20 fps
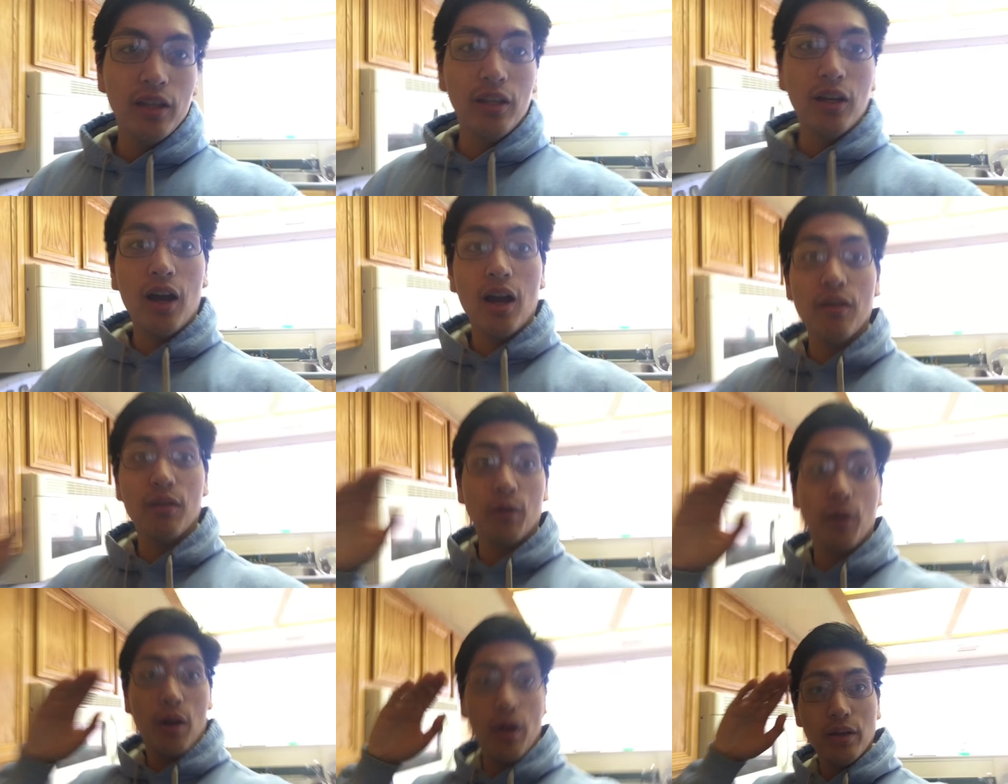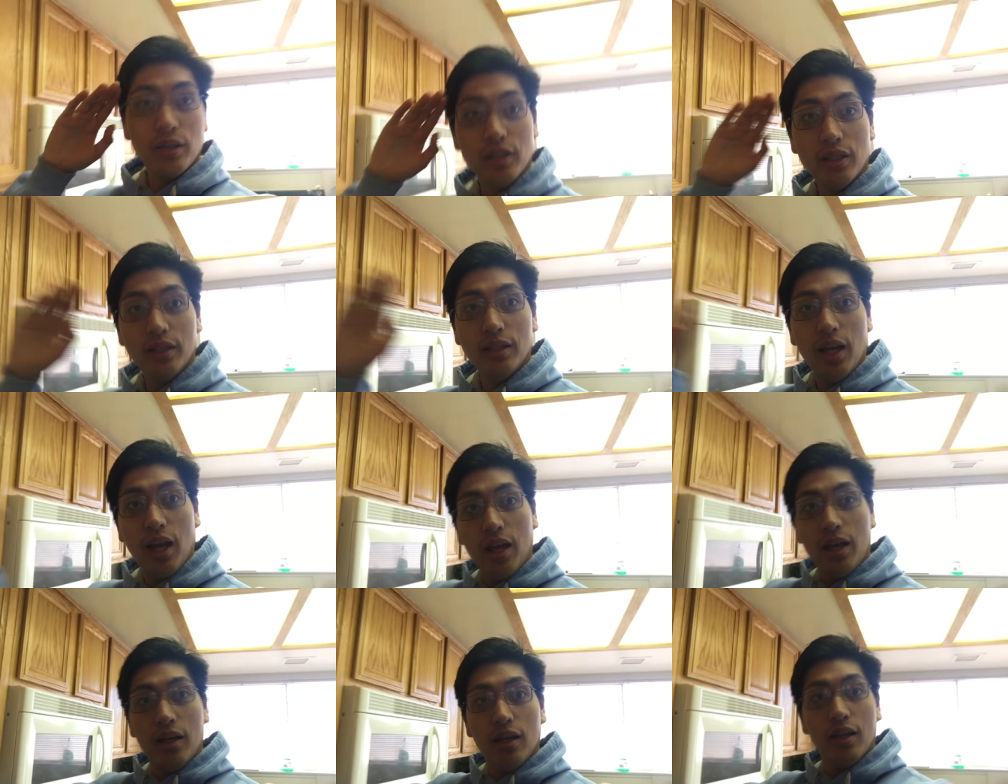Y'all have a great rest of your
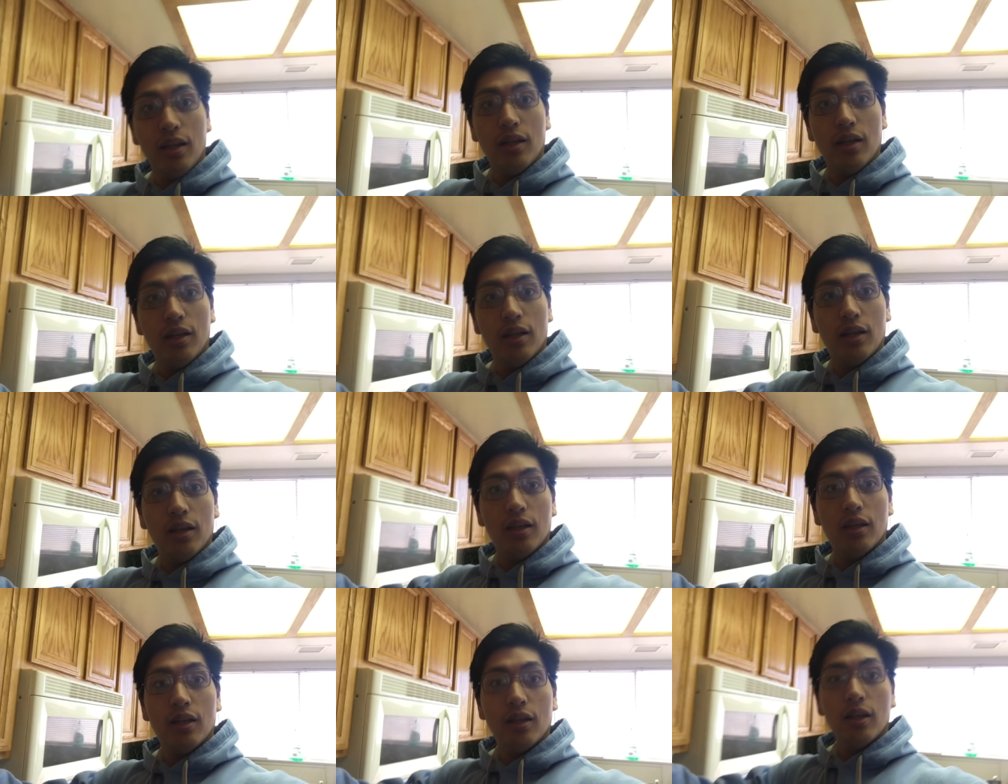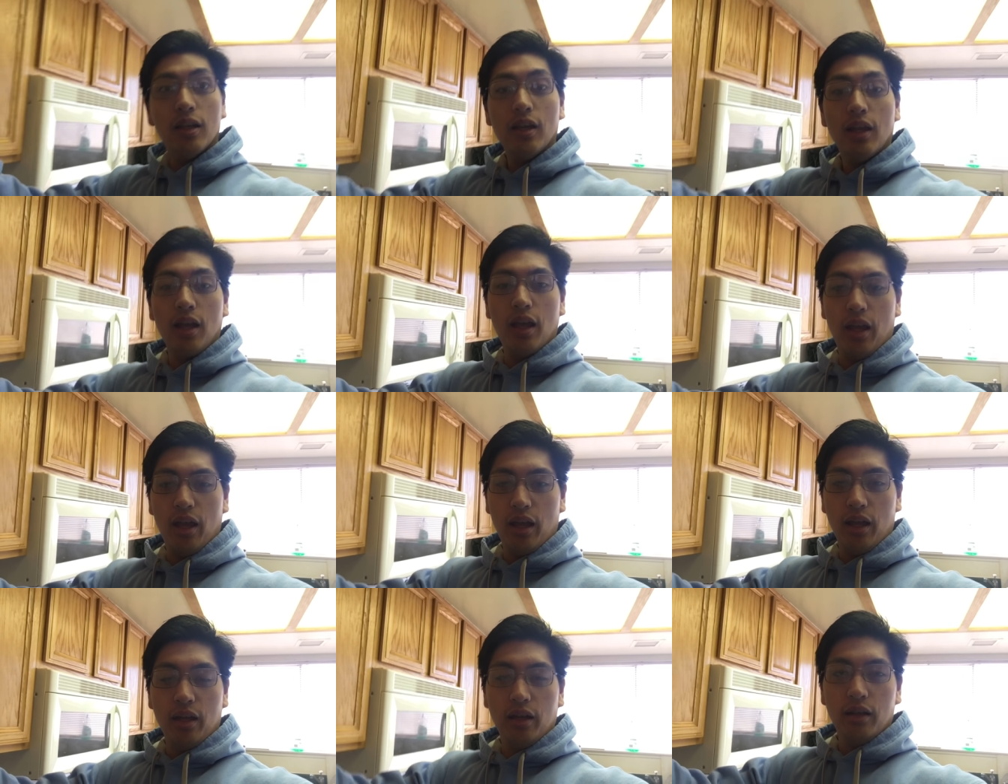day,
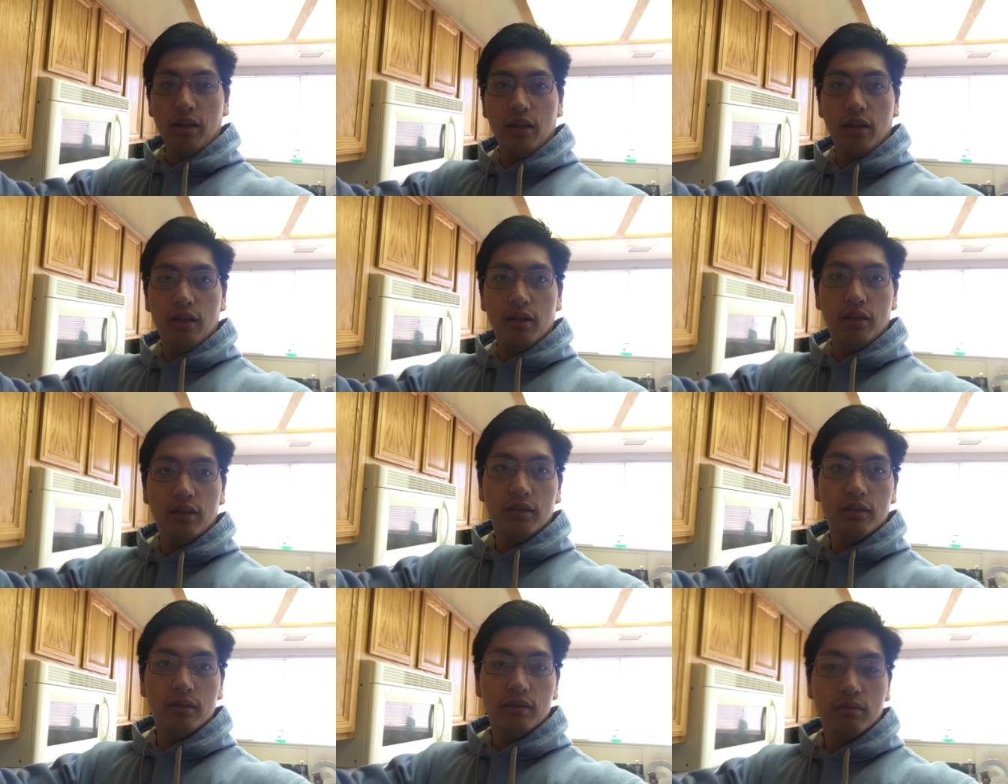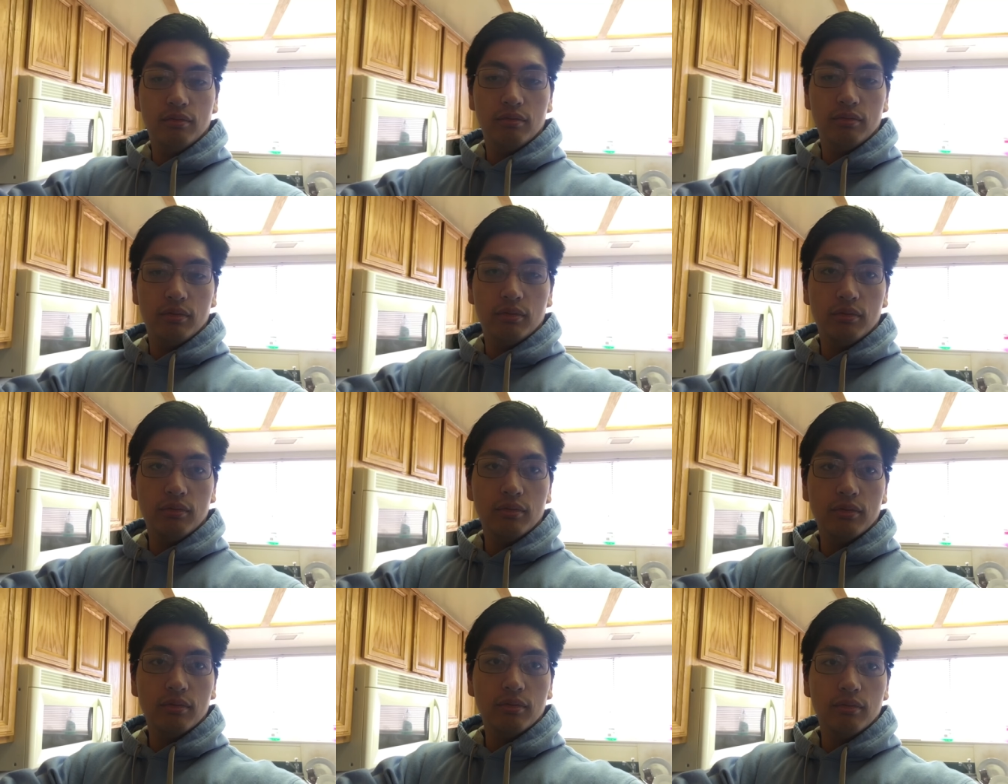and
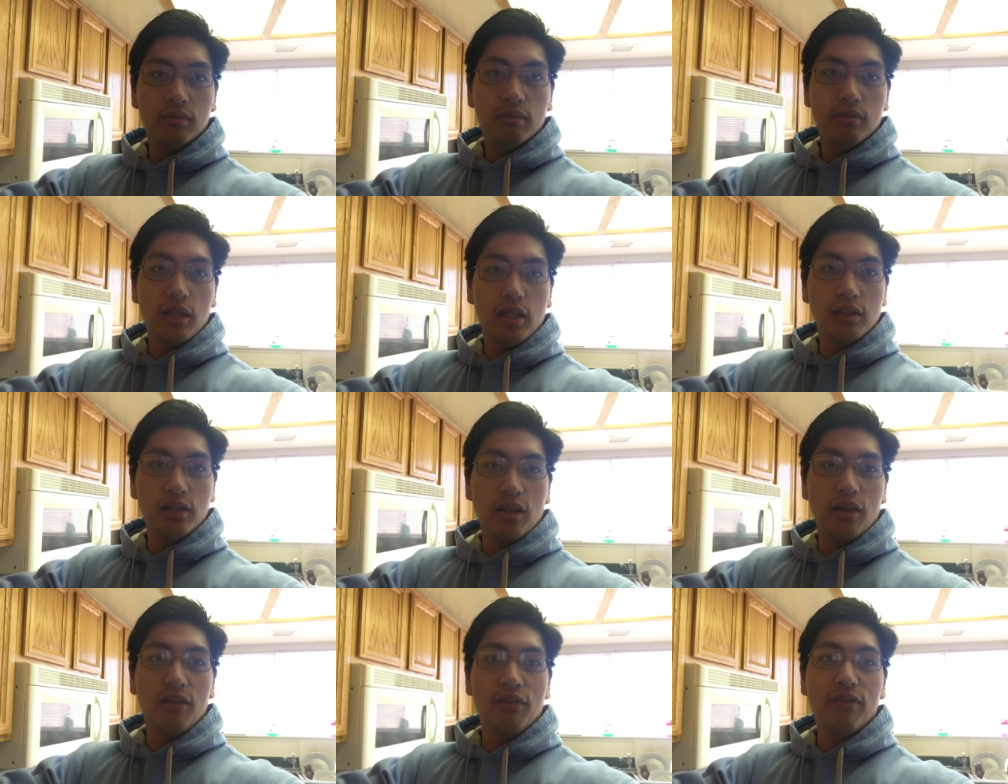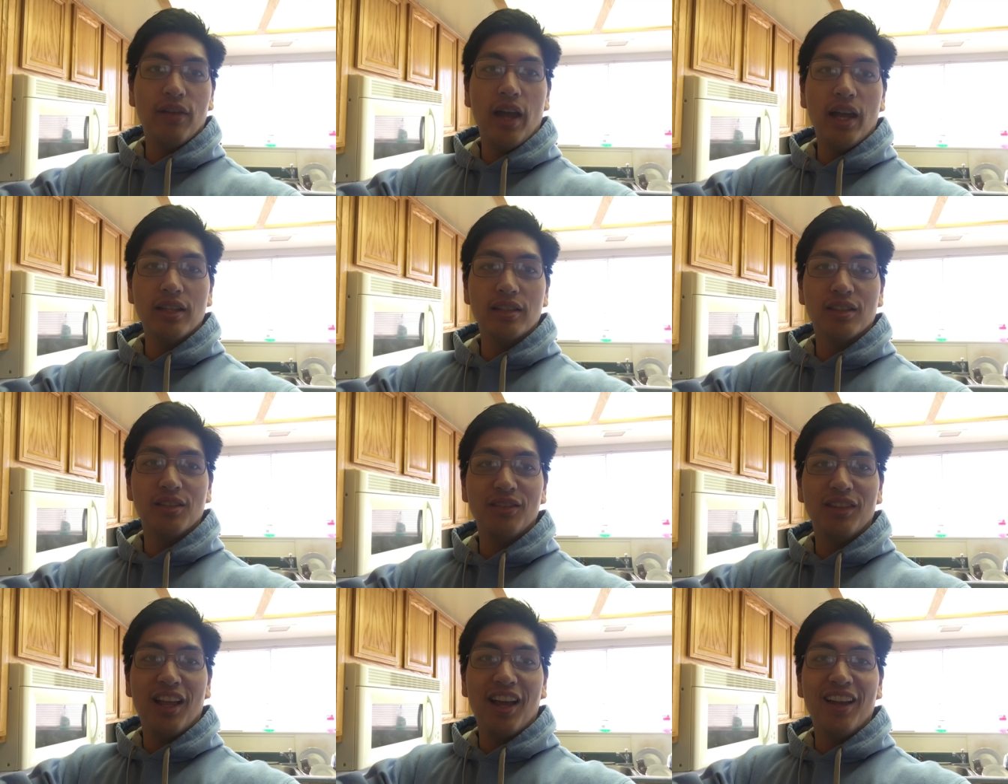these are the facts of